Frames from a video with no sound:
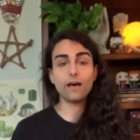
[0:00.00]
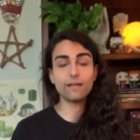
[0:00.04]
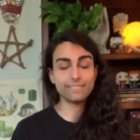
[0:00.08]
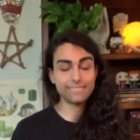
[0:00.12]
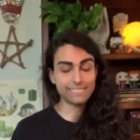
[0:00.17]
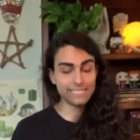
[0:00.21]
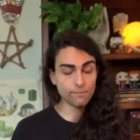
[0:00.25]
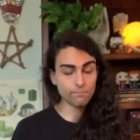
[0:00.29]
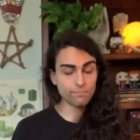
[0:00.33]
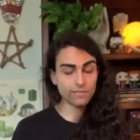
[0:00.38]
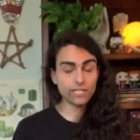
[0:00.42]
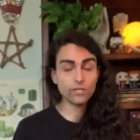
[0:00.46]

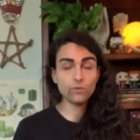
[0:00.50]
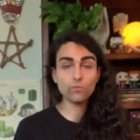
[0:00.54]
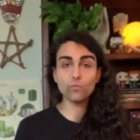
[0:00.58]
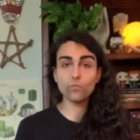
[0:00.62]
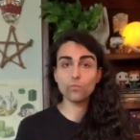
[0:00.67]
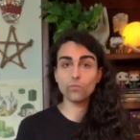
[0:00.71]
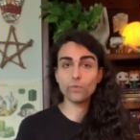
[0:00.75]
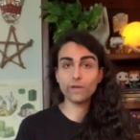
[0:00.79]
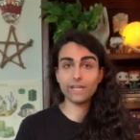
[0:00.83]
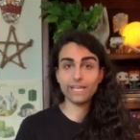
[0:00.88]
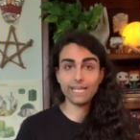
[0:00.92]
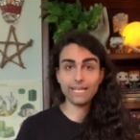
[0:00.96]
simply
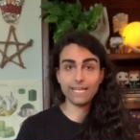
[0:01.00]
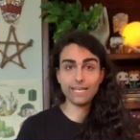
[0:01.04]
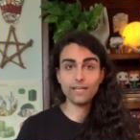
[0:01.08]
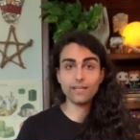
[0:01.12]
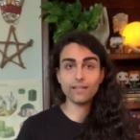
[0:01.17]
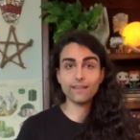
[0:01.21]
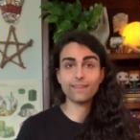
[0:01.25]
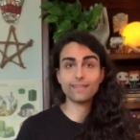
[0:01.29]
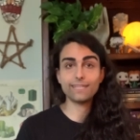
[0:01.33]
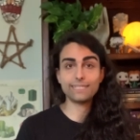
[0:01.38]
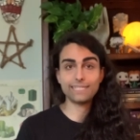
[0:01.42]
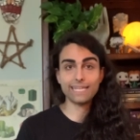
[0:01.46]

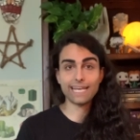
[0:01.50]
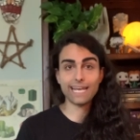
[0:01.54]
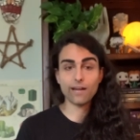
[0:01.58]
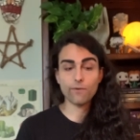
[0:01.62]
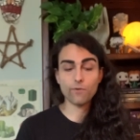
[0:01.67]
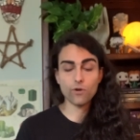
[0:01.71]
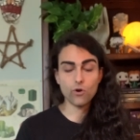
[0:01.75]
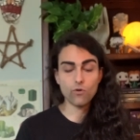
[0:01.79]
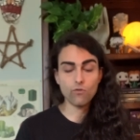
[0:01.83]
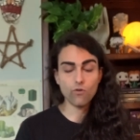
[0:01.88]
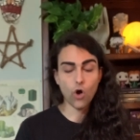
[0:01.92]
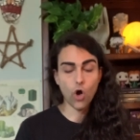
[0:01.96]
read the
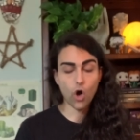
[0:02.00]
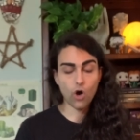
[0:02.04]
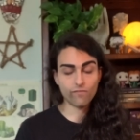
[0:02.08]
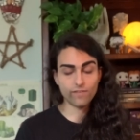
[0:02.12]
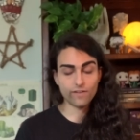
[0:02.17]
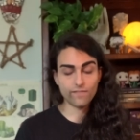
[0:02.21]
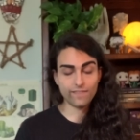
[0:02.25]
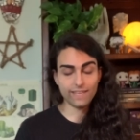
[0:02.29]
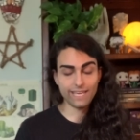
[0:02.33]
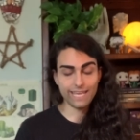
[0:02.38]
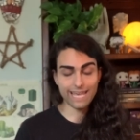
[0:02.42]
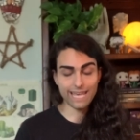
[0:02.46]
tarot off
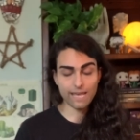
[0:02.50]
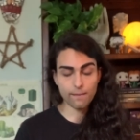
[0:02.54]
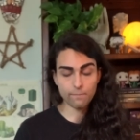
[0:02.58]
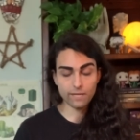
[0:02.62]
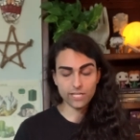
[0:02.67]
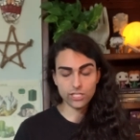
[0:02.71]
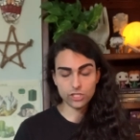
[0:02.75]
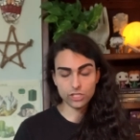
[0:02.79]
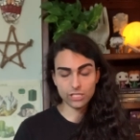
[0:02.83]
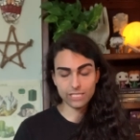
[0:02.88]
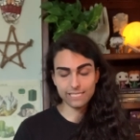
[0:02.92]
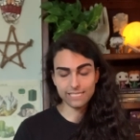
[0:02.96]
of the
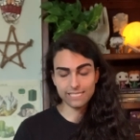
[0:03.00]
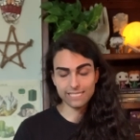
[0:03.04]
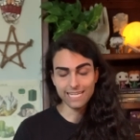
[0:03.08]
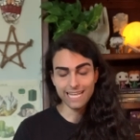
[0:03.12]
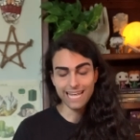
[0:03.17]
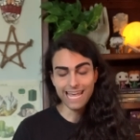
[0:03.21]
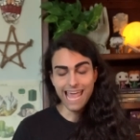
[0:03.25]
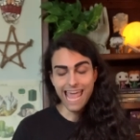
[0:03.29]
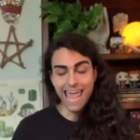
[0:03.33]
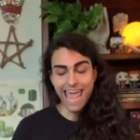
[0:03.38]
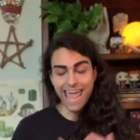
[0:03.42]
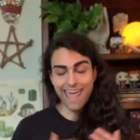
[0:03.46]
images.
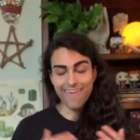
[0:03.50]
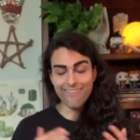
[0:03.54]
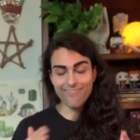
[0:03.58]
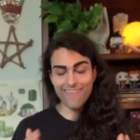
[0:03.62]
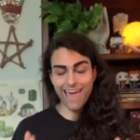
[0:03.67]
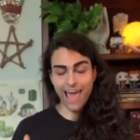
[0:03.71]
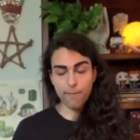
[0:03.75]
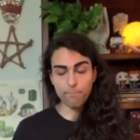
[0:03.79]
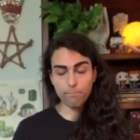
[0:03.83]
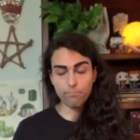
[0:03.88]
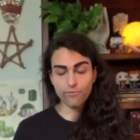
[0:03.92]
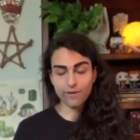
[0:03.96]
And
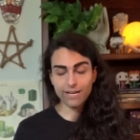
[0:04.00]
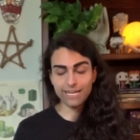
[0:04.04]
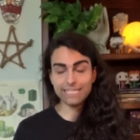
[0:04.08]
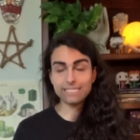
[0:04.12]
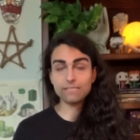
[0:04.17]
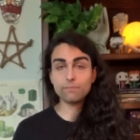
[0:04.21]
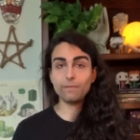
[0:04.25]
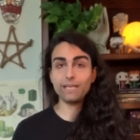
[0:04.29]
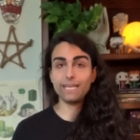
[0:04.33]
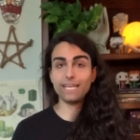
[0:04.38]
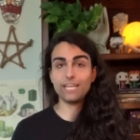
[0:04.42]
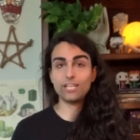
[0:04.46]
that
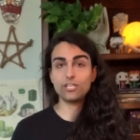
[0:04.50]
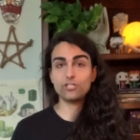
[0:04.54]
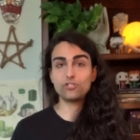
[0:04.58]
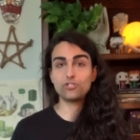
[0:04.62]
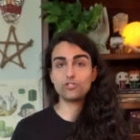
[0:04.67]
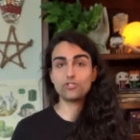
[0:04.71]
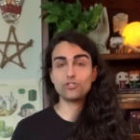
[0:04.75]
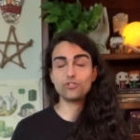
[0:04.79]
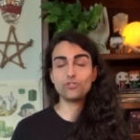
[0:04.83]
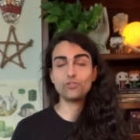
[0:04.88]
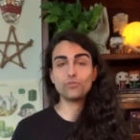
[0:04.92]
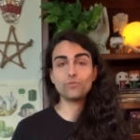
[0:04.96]
brings me
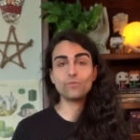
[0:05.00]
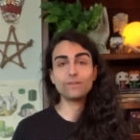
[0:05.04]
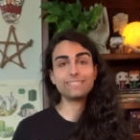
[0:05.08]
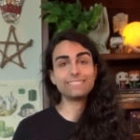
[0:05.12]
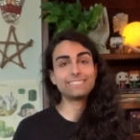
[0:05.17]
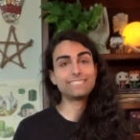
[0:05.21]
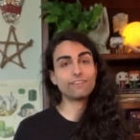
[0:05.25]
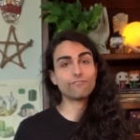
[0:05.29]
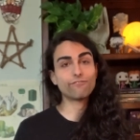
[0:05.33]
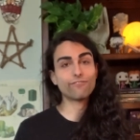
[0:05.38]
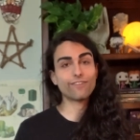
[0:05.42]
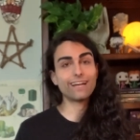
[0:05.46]
into
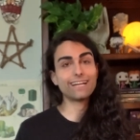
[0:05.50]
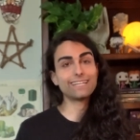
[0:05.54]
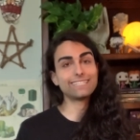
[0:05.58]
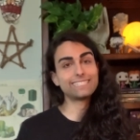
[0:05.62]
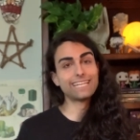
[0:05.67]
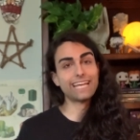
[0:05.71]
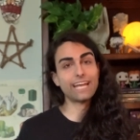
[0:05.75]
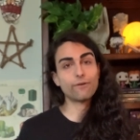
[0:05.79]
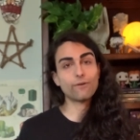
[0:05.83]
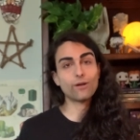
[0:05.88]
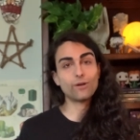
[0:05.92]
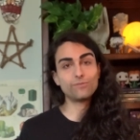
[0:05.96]
different
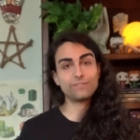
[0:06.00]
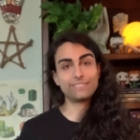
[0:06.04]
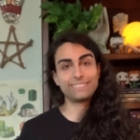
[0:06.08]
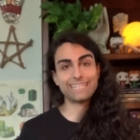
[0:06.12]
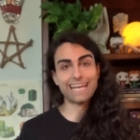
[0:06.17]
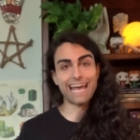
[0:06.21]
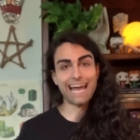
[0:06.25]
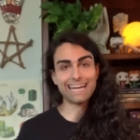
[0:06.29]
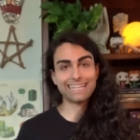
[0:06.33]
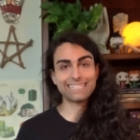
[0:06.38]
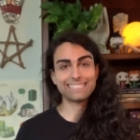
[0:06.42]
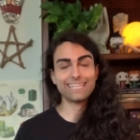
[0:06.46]
tarot
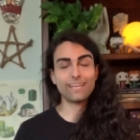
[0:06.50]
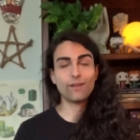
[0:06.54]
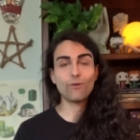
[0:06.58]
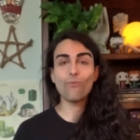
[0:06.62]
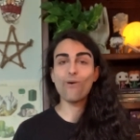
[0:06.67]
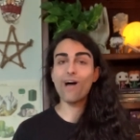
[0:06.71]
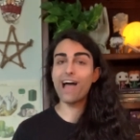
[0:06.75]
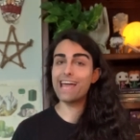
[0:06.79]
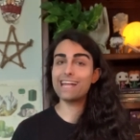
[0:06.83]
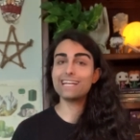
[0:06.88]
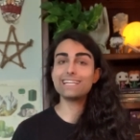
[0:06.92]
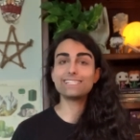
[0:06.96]
decks and
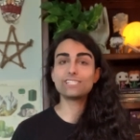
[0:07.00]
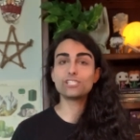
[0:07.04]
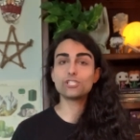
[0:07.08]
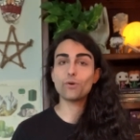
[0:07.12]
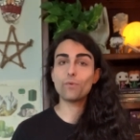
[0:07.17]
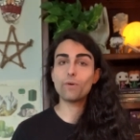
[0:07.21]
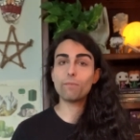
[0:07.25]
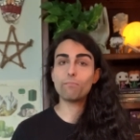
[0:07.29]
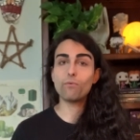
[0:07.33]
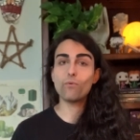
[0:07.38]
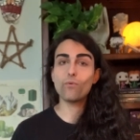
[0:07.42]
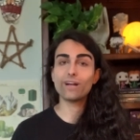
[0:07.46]
why it is
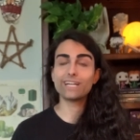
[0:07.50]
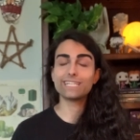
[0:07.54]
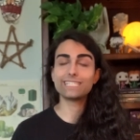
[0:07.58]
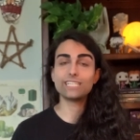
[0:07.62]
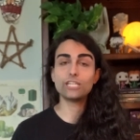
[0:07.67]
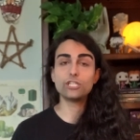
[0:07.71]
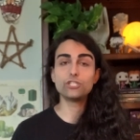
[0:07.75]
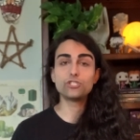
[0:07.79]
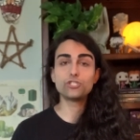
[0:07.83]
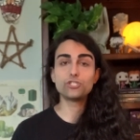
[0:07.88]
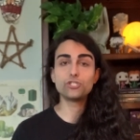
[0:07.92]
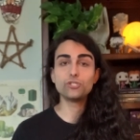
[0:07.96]
so
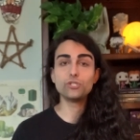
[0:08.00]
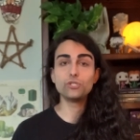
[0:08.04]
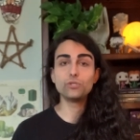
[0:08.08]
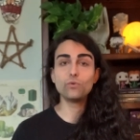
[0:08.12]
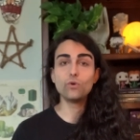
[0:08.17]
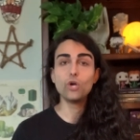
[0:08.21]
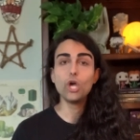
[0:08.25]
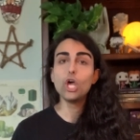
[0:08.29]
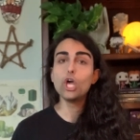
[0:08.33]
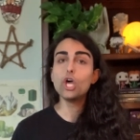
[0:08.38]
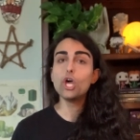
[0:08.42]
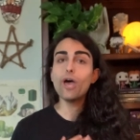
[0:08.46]
important
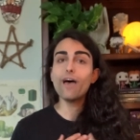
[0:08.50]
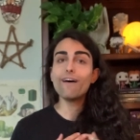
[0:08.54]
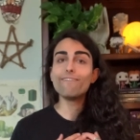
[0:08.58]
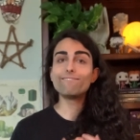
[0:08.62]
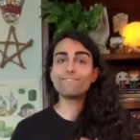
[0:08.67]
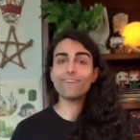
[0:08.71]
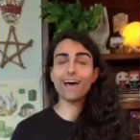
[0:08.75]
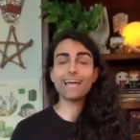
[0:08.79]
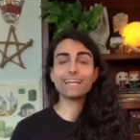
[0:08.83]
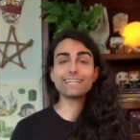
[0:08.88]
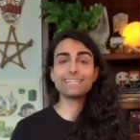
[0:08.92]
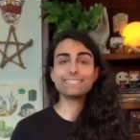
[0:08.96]
to
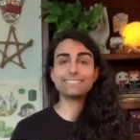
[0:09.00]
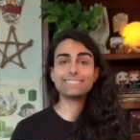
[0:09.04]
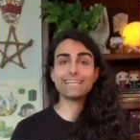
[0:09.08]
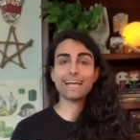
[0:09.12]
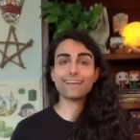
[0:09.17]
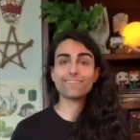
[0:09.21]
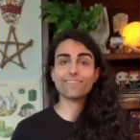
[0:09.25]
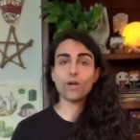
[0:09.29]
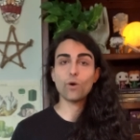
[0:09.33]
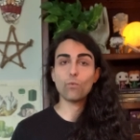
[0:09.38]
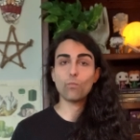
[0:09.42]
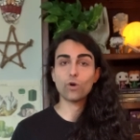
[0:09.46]
find a
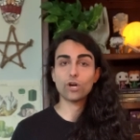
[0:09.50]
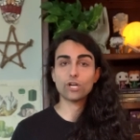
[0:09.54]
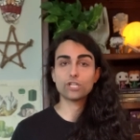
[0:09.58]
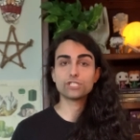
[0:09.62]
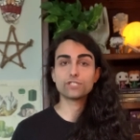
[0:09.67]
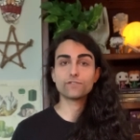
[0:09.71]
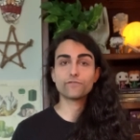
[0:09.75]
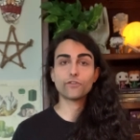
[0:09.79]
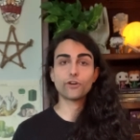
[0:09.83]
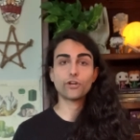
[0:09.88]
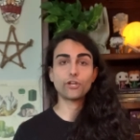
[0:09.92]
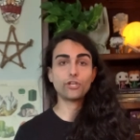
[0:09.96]
deck that
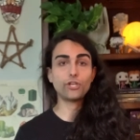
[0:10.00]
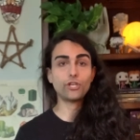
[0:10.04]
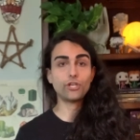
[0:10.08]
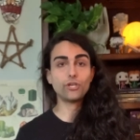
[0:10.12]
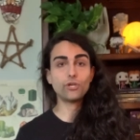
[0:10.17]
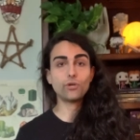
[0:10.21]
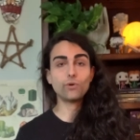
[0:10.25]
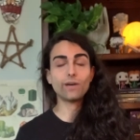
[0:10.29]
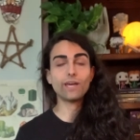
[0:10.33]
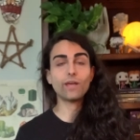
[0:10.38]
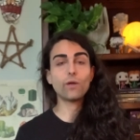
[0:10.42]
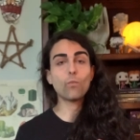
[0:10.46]
works for
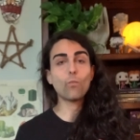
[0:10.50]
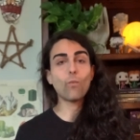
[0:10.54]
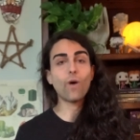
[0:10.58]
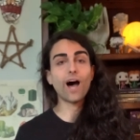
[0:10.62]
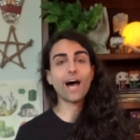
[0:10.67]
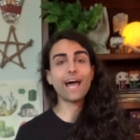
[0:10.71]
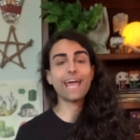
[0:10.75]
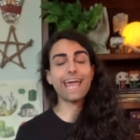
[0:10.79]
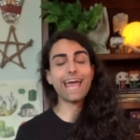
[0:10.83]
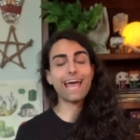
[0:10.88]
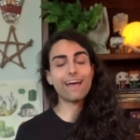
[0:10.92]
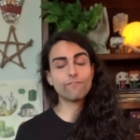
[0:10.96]
you and
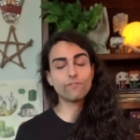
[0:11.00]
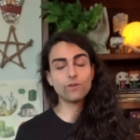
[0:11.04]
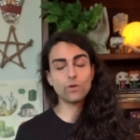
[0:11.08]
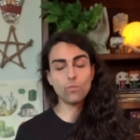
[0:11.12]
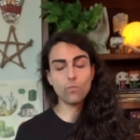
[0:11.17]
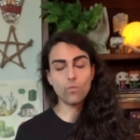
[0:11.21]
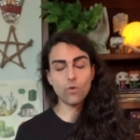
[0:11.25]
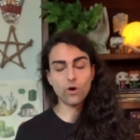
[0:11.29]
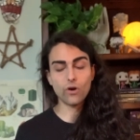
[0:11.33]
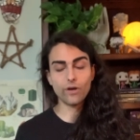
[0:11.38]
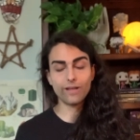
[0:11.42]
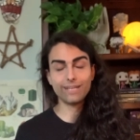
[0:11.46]
why
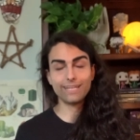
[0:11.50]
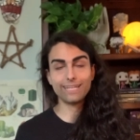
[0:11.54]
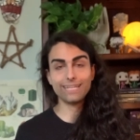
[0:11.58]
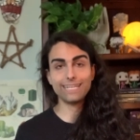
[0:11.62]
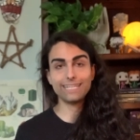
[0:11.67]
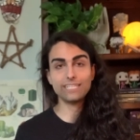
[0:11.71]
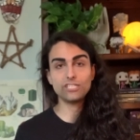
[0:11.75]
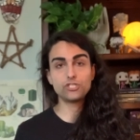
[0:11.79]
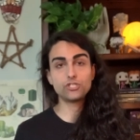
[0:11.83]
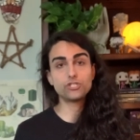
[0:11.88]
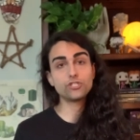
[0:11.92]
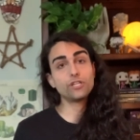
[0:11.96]
everyone
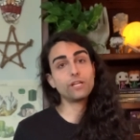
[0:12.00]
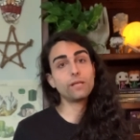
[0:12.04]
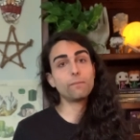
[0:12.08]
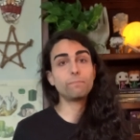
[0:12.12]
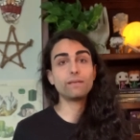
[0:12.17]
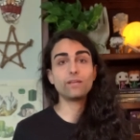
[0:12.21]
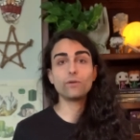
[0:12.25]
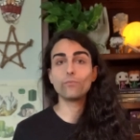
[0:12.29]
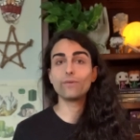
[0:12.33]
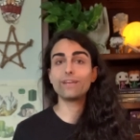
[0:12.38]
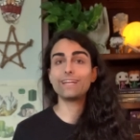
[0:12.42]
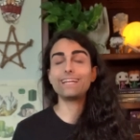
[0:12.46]
shouldn't
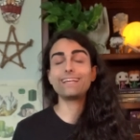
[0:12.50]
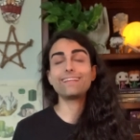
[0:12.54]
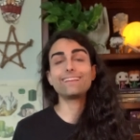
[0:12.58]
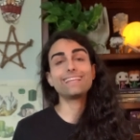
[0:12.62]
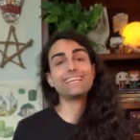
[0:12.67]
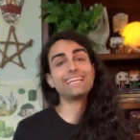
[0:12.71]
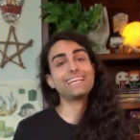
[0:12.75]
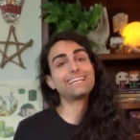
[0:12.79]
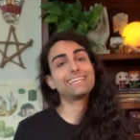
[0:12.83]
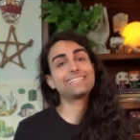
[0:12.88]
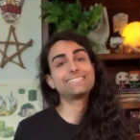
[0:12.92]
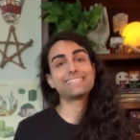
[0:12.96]
be reading
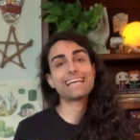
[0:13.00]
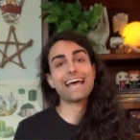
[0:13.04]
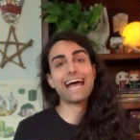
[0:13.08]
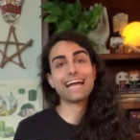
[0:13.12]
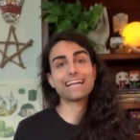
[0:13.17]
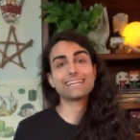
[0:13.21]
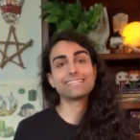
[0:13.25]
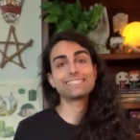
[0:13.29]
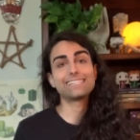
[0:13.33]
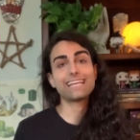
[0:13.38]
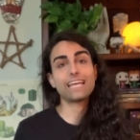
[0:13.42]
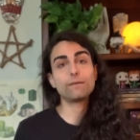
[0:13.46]
the
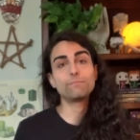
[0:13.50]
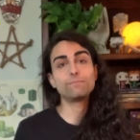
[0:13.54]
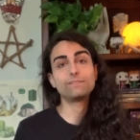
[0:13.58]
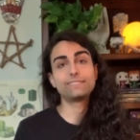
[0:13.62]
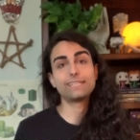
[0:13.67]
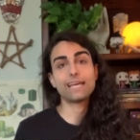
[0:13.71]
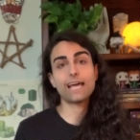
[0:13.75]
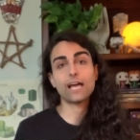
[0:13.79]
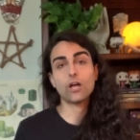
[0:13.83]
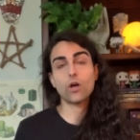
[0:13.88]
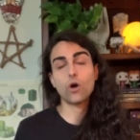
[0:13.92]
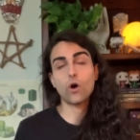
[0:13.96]
exact same
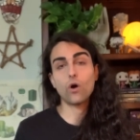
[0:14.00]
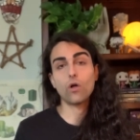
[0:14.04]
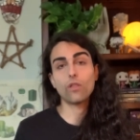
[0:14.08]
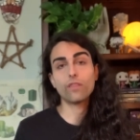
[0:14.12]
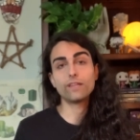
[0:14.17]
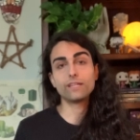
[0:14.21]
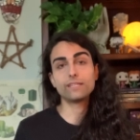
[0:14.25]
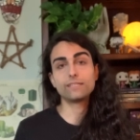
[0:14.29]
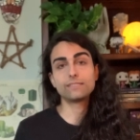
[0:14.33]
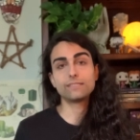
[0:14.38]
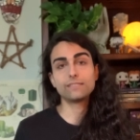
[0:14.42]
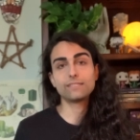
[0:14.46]
deck all
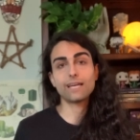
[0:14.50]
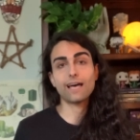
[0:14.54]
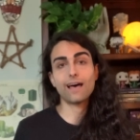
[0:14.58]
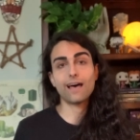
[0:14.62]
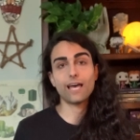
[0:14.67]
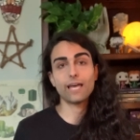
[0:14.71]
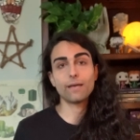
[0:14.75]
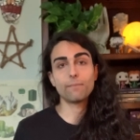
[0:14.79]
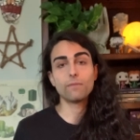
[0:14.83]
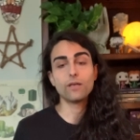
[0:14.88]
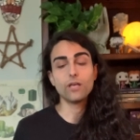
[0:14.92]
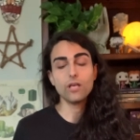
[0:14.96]
the
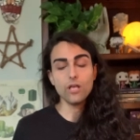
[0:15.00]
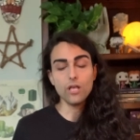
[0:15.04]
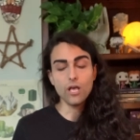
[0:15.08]
time.